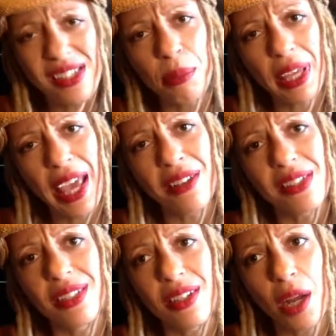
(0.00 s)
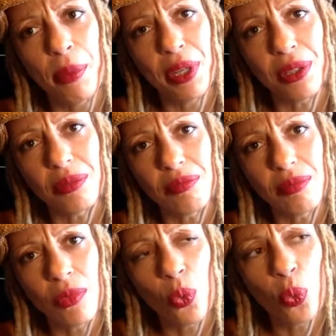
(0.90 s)
some accounts under our belt.
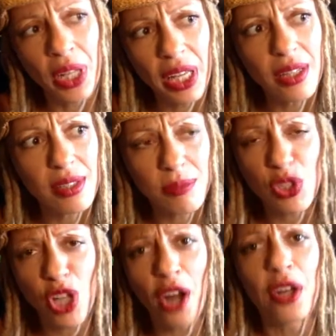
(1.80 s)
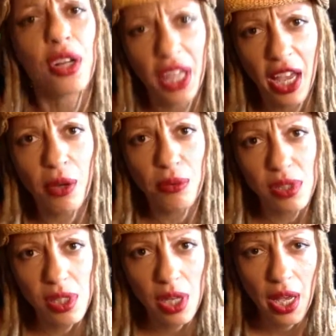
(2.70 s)
We need some starter
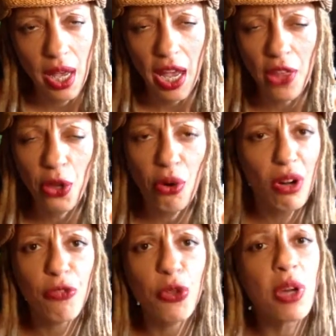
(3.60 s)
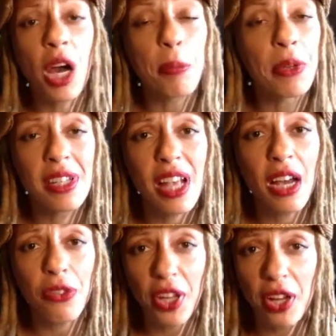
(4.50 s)
accounts. And there are a few companies
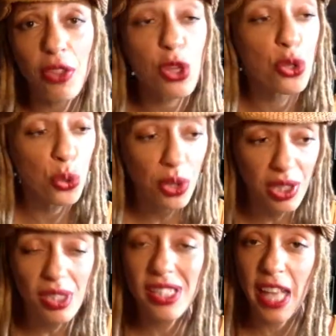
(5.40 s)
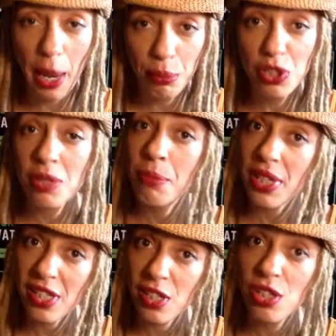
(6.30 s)
out there that you can establish some
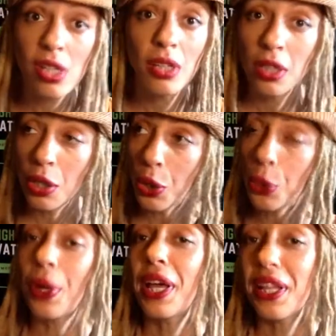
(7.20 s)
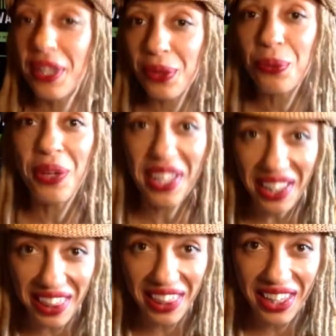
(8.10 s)
business credit
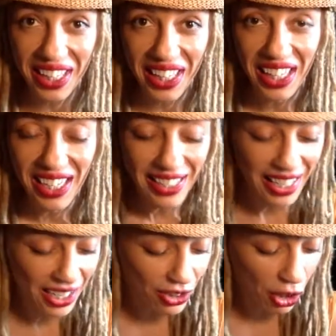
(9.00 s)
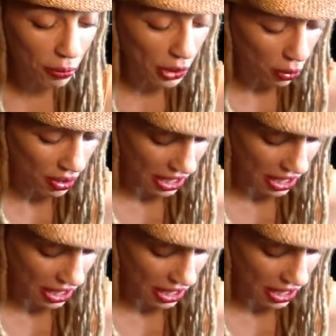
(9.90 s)
with. Now, don't be going